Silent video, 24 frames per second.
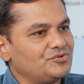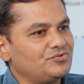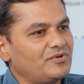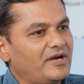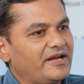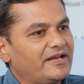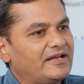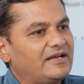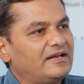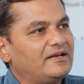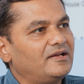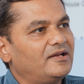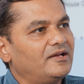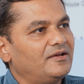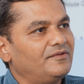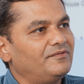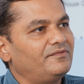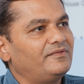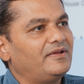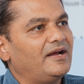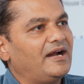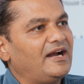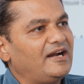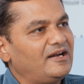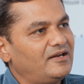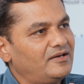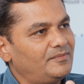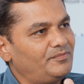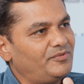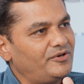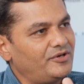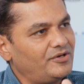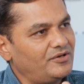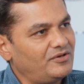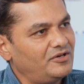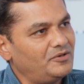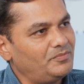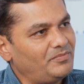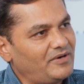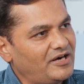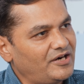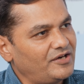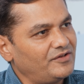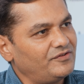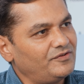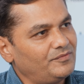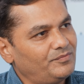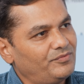So I can give that particular
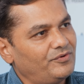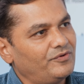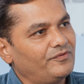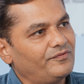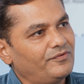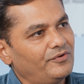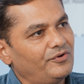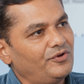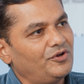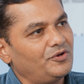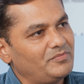part of the portfolio